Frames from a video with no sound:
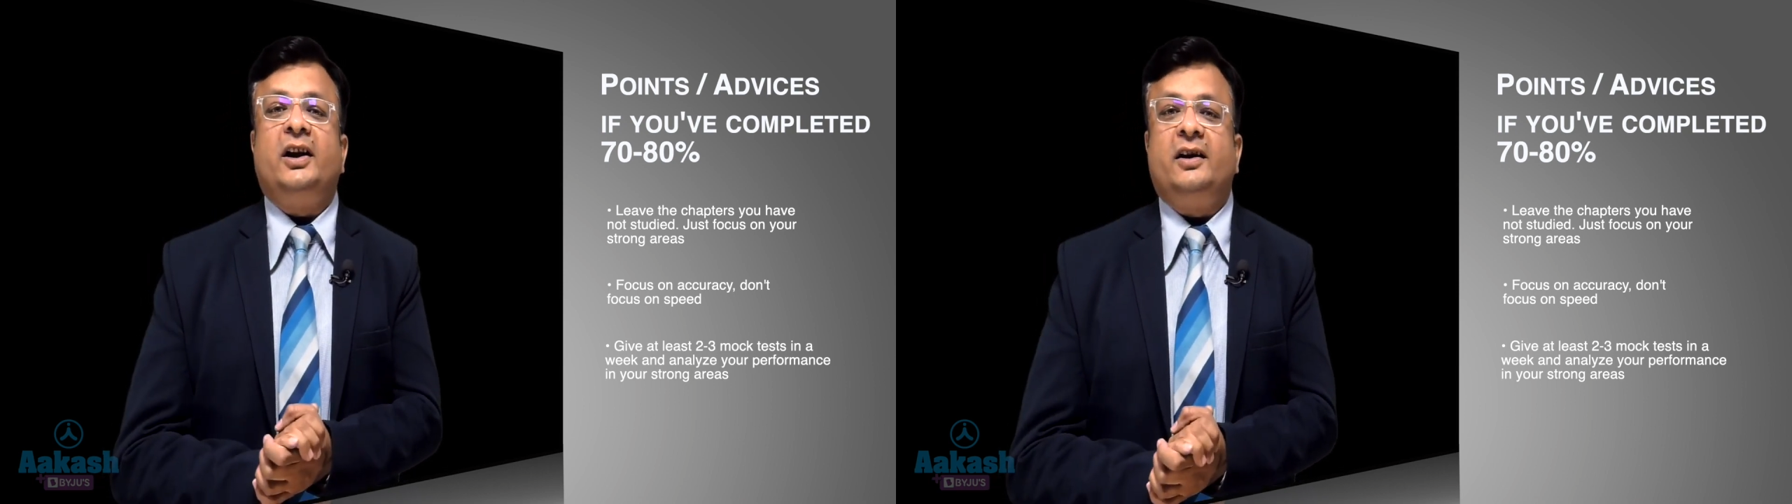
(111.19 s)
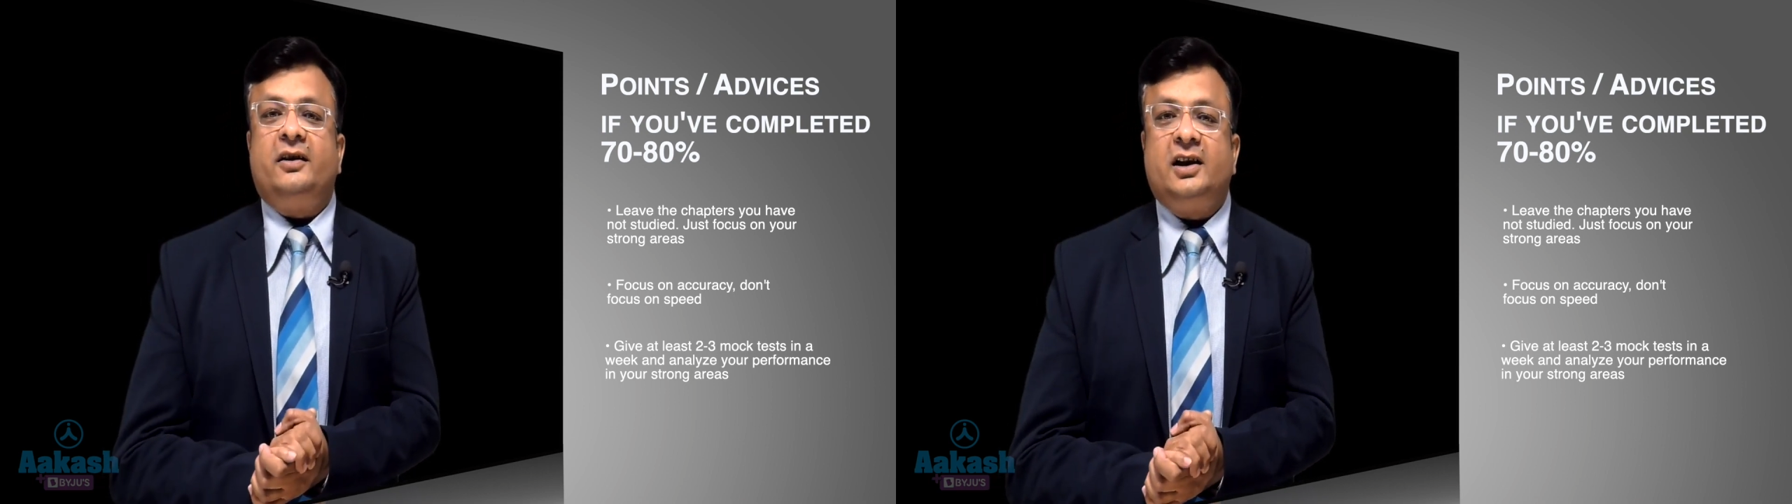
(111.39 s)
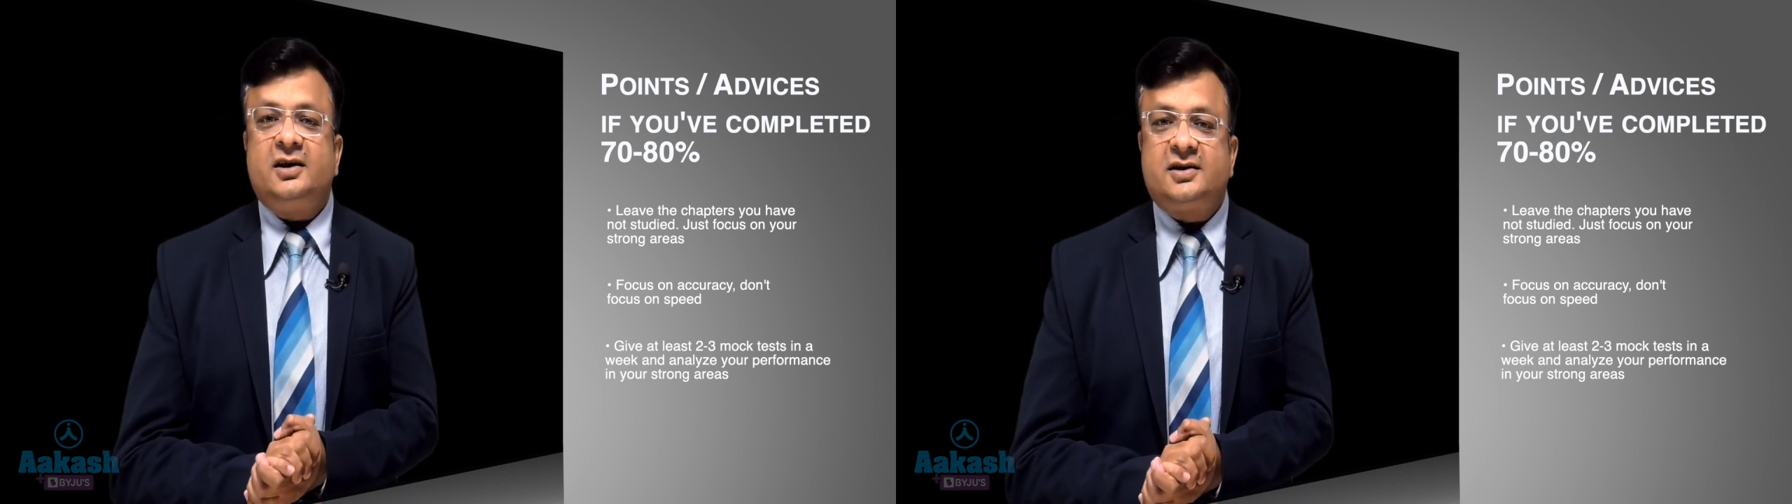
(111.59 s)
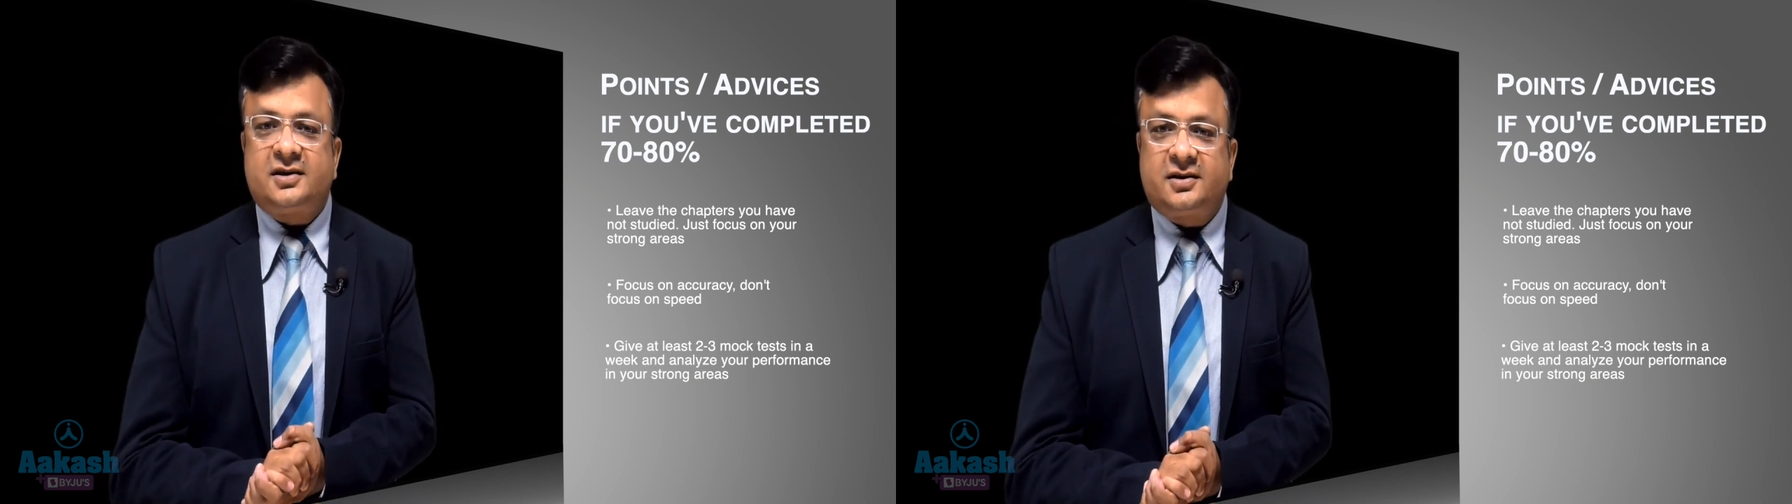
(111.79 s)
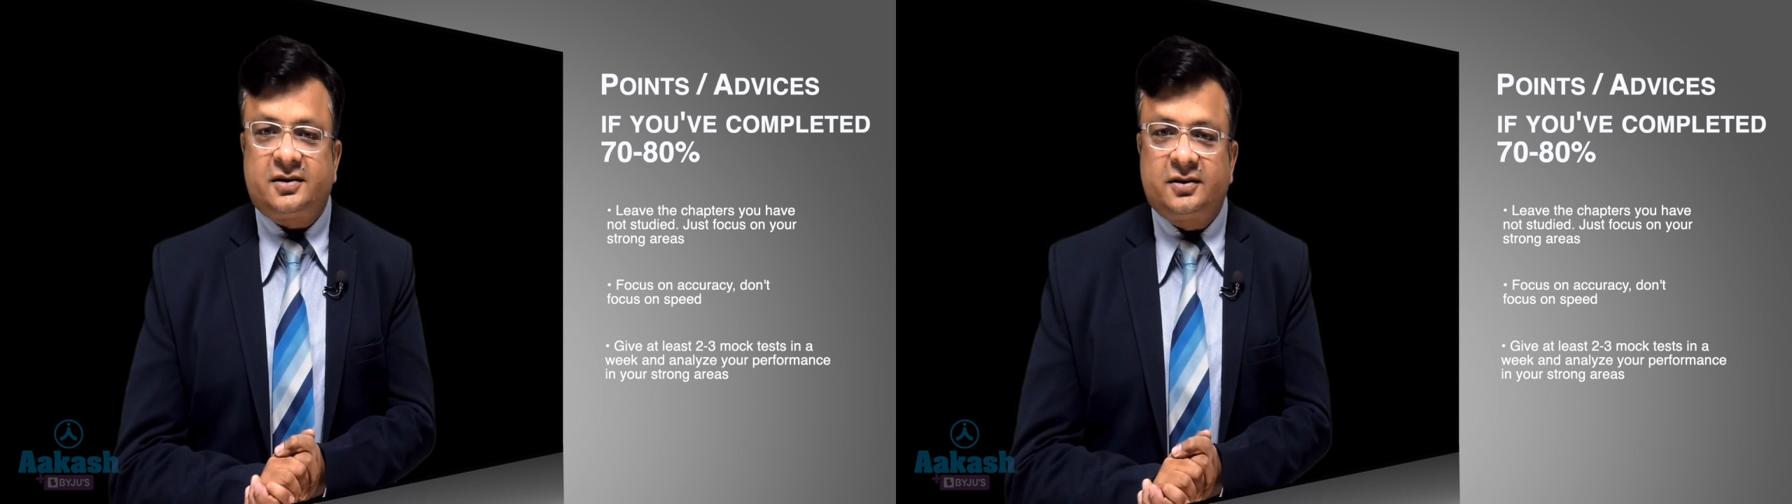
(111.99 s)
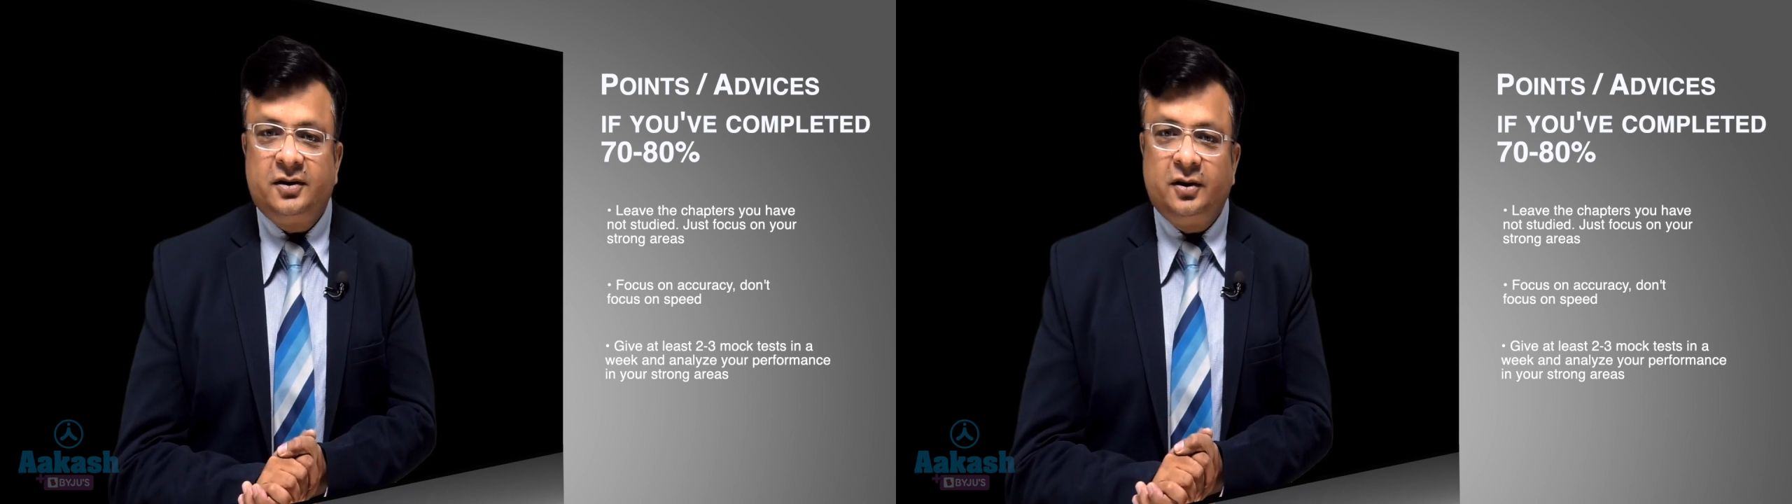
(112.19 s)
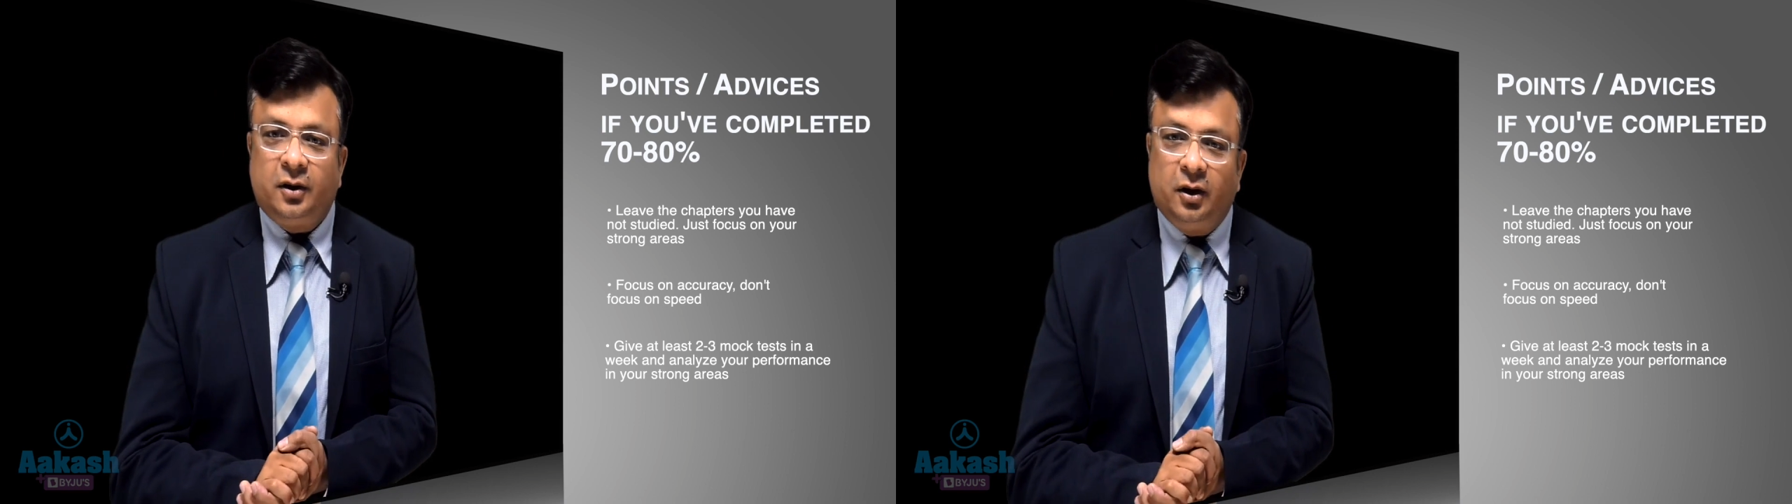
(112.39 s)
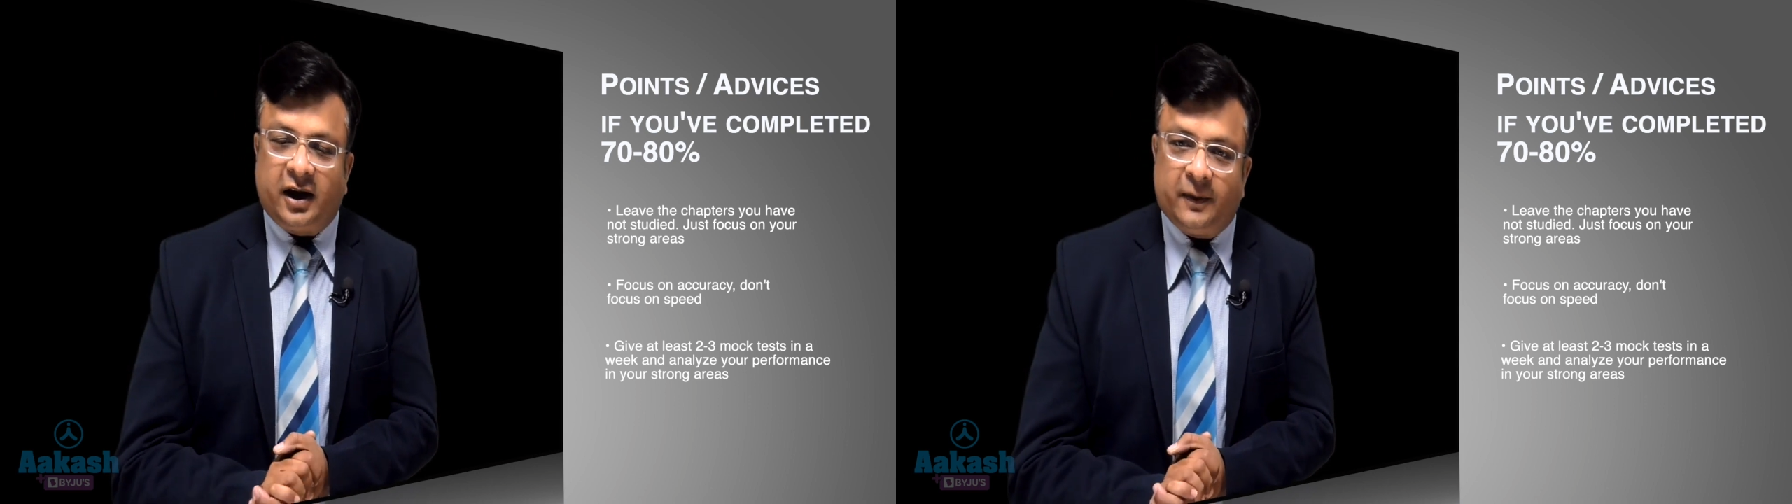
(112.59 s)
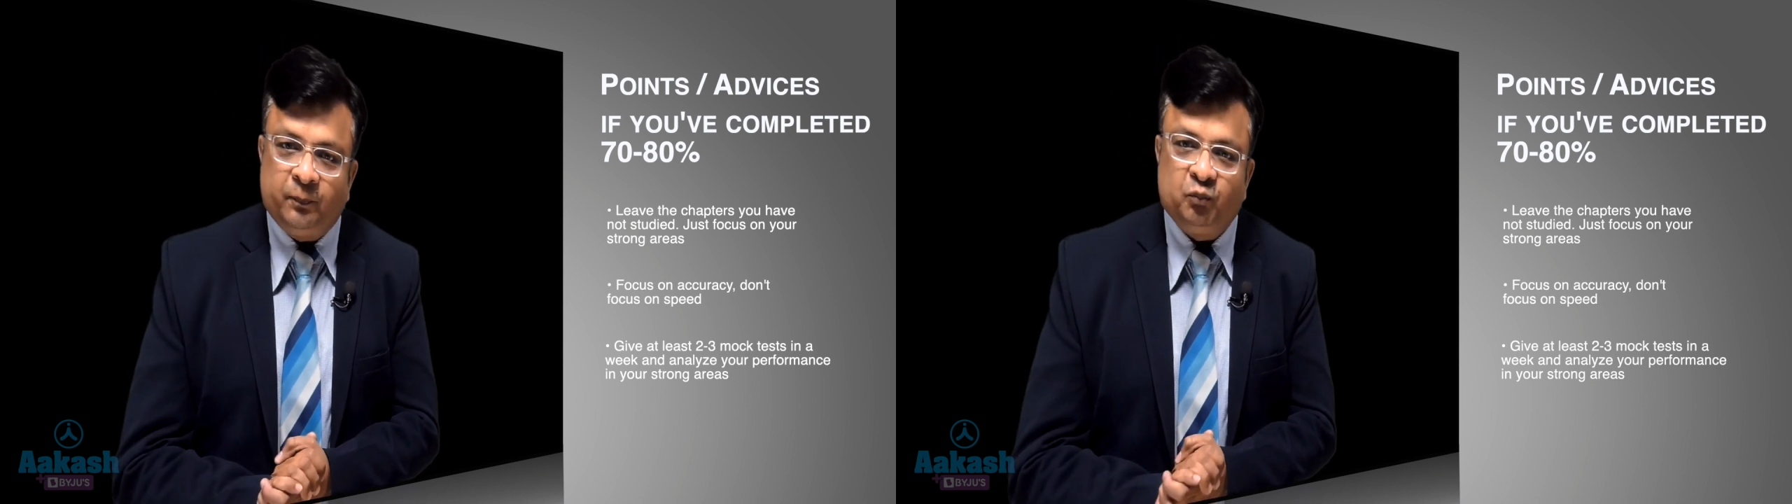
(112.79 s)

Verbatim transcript: areas okay